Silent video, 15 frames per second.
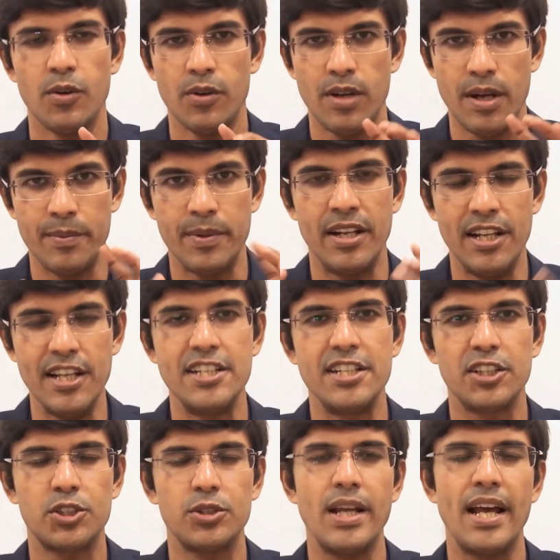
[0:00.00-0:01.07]
I mean, a
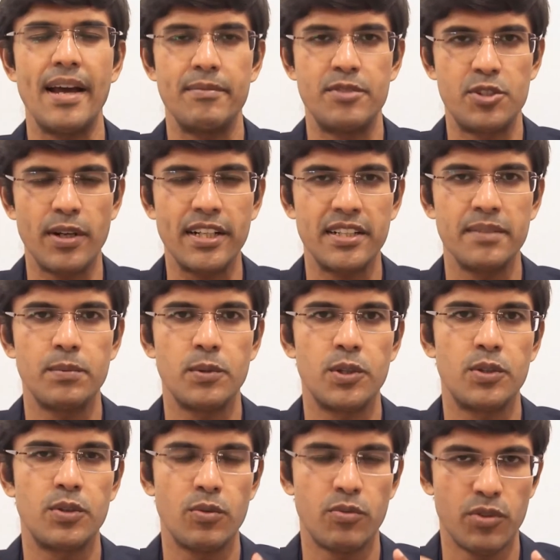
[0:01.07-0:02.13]
leader should have direct
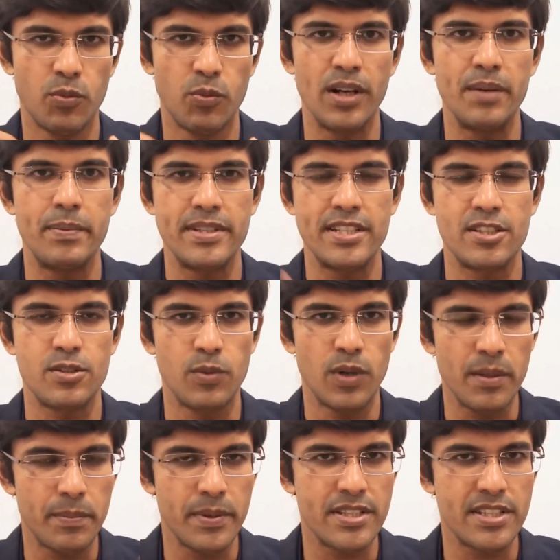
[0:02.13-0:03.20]
report for 1 pizza. So
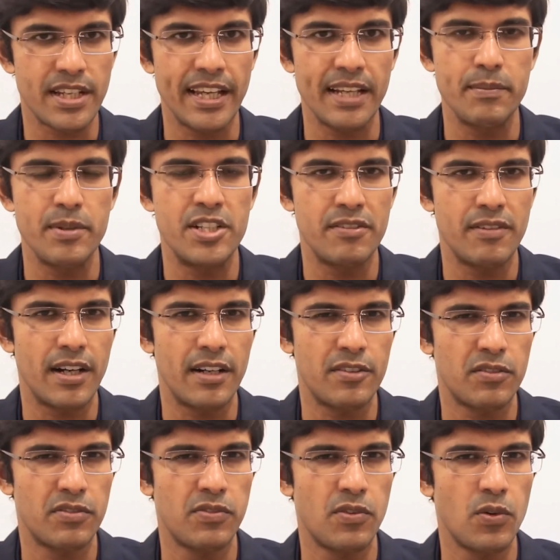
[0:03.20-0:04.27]
1 pizza can be divided
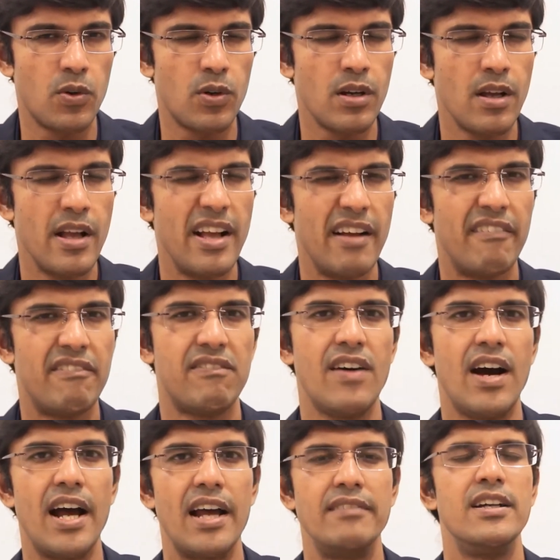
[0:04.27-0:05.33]
to 4,
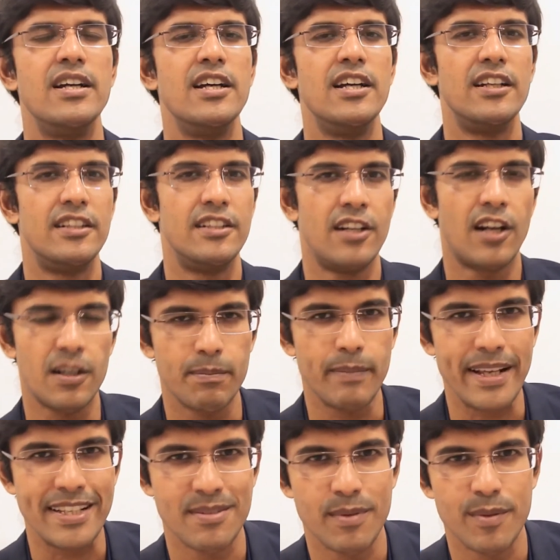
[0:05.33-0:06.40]
5, not
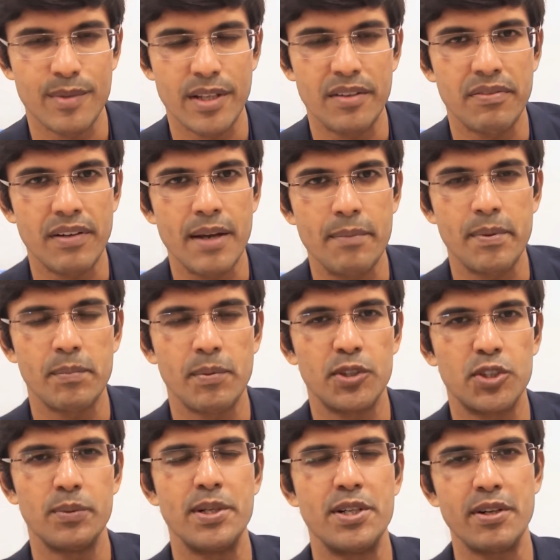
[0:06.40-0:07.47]
maximum than 5 people
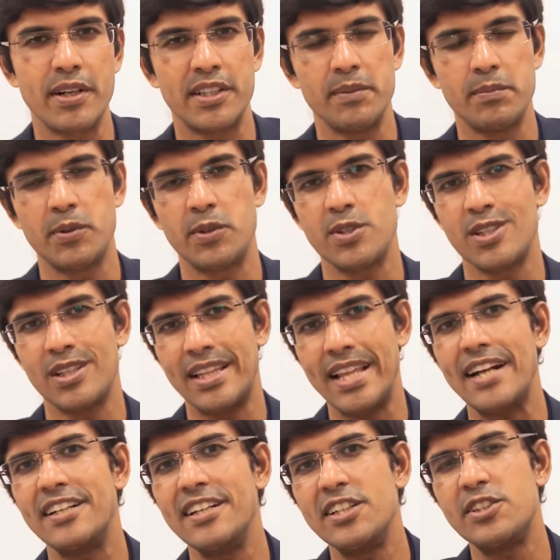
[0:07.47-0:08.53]
should be direct report. So
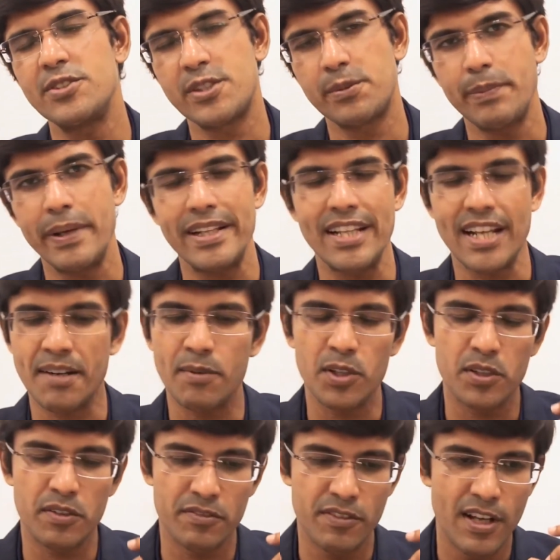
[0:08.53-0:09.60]
that need to spend that
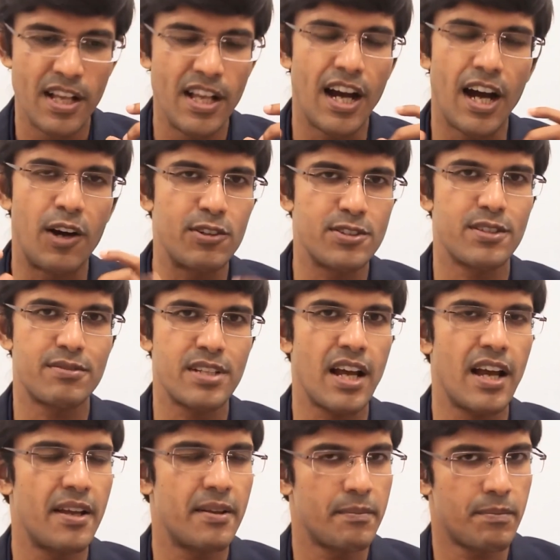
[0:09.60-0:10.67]
amount of hours of
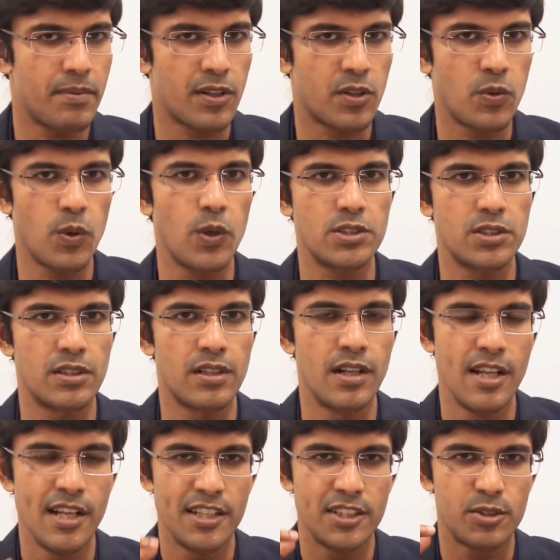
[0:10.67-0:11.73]
time per quarter
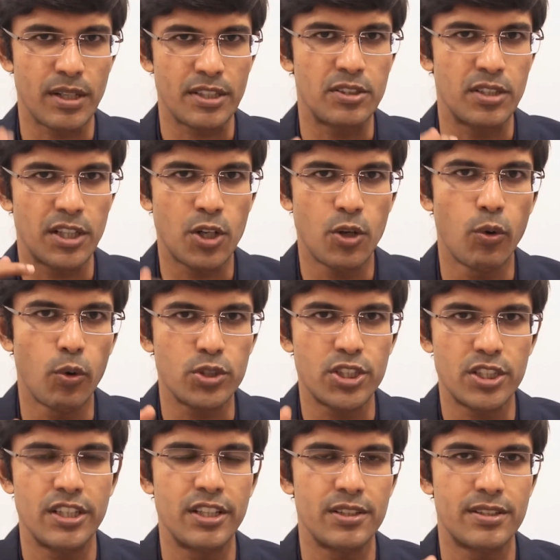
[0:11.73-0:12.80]
to actually
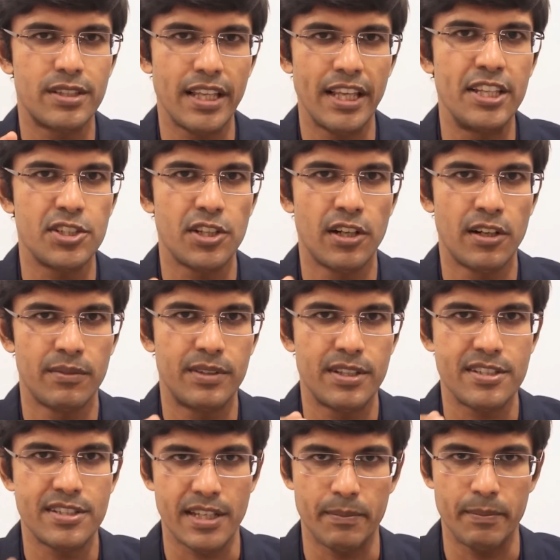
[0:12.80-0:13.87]
coach each of the
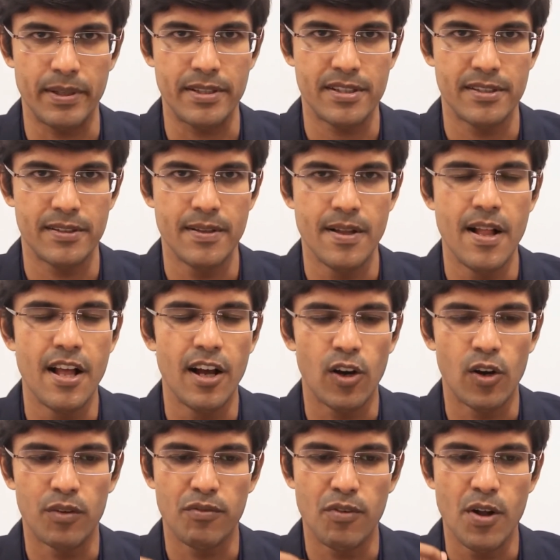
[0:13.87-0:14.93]
segments
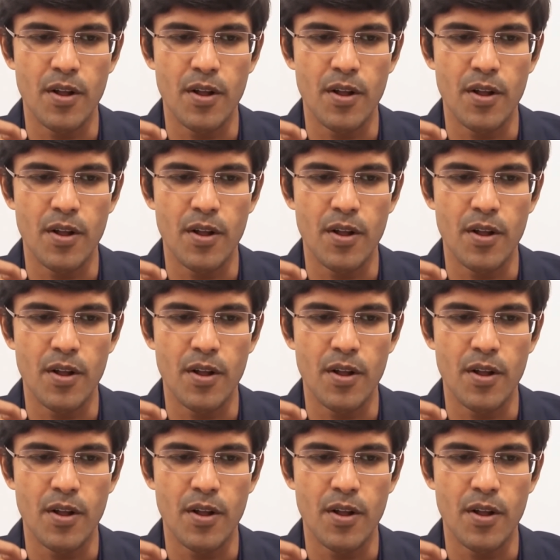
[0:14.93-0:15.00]
of